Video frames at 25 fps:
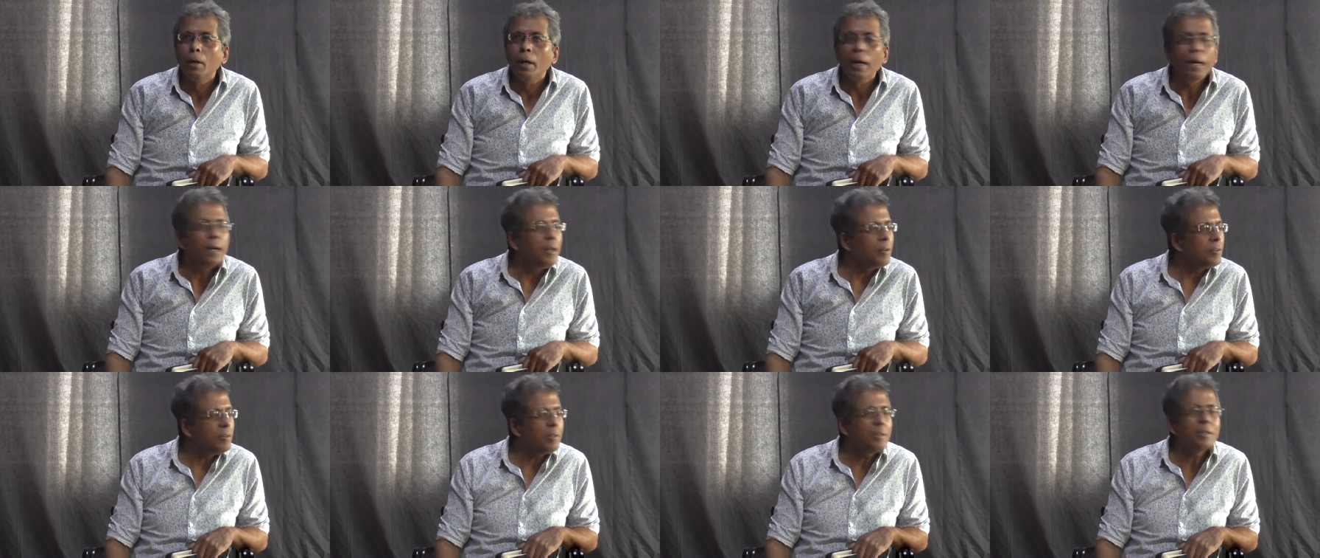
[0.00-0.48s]

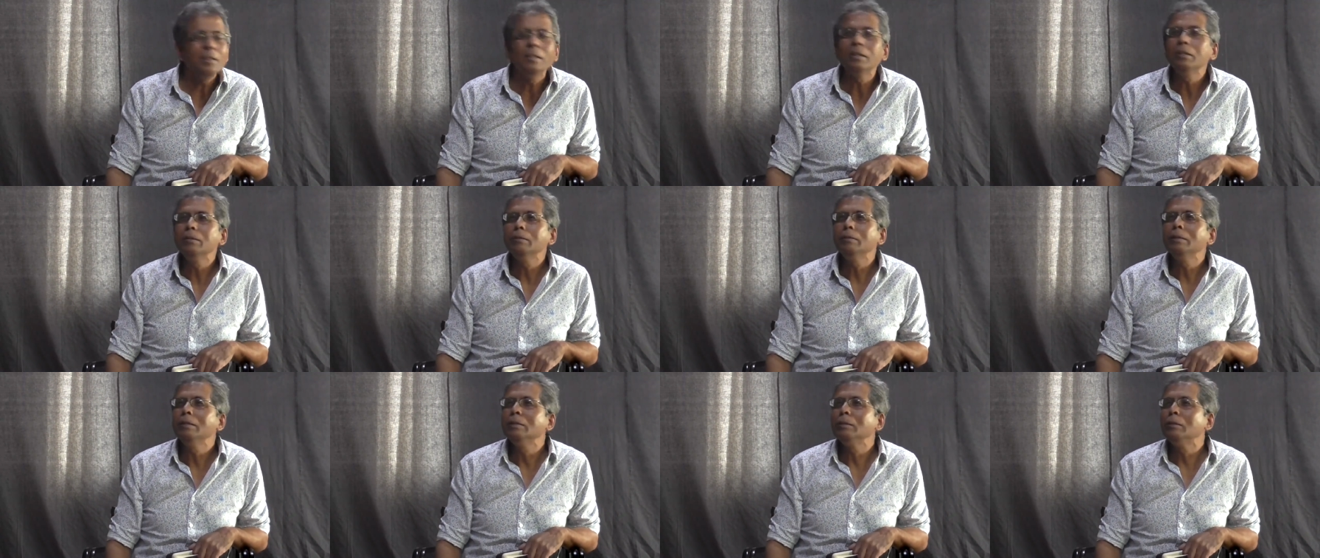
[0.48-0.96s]
And he
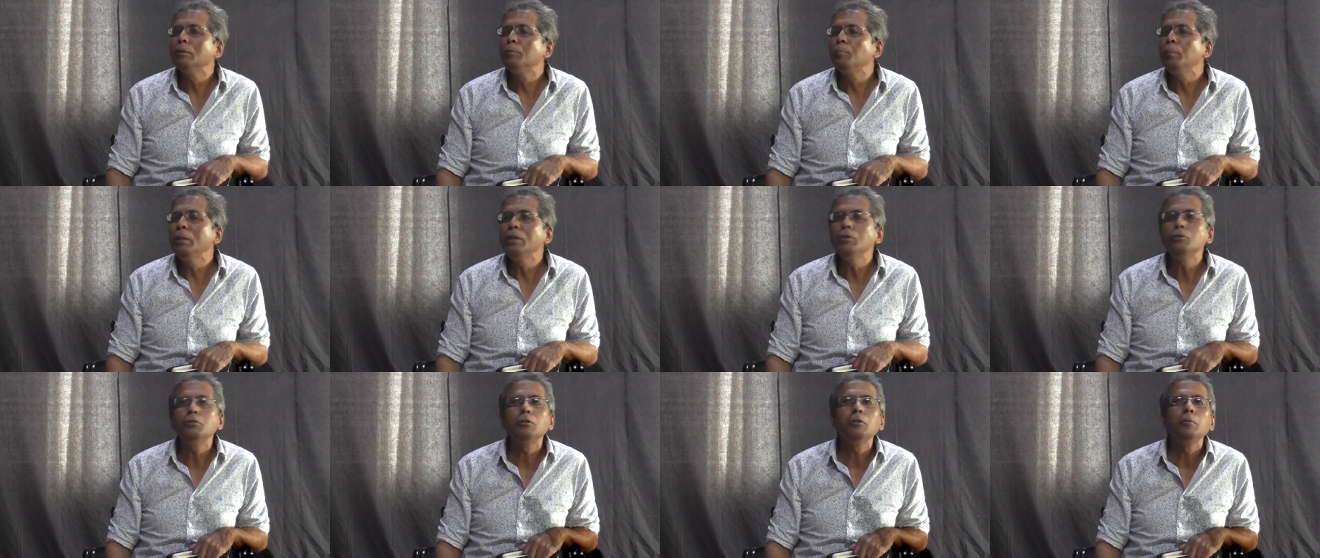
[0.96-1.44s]
said,
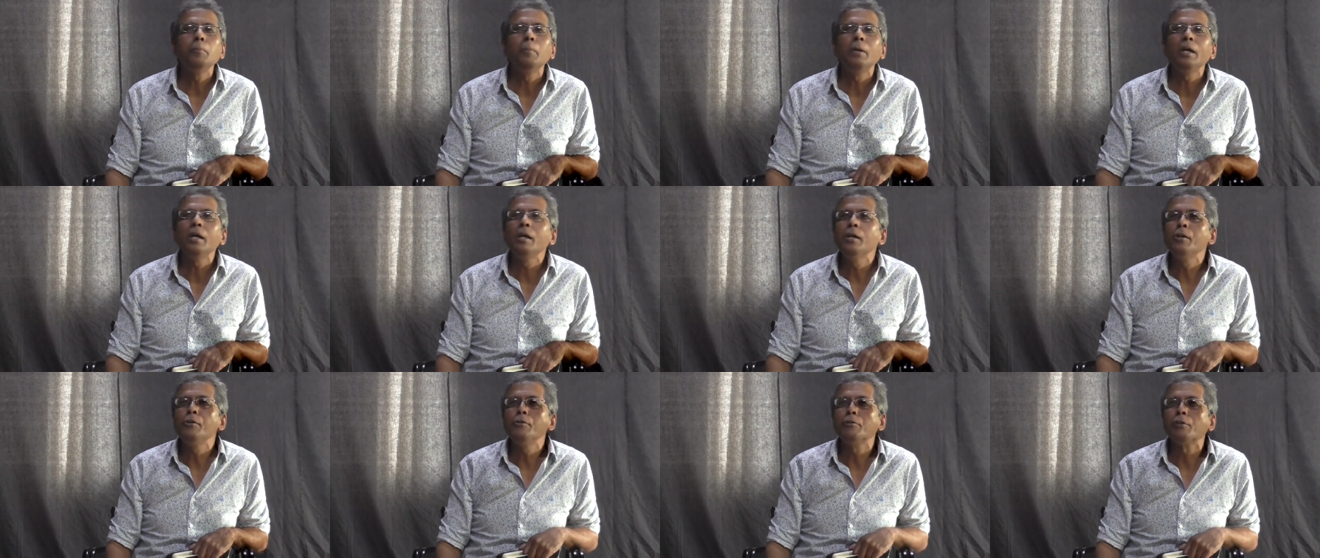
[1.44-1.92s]
please don't
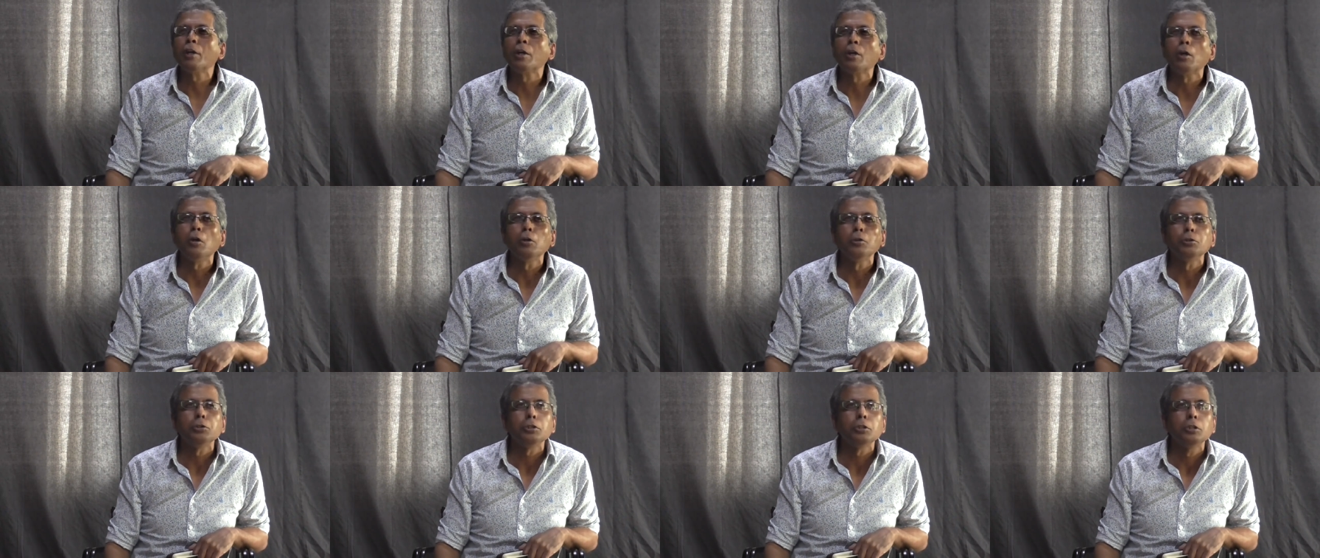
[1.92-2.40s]
bring it to
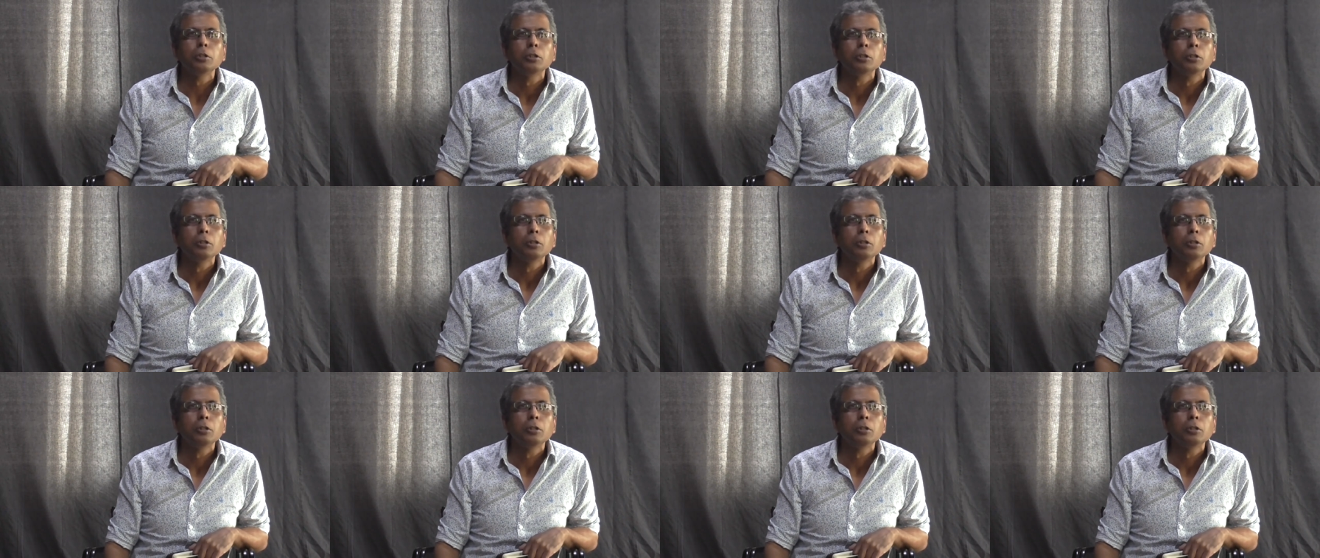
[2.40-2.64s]
psychology.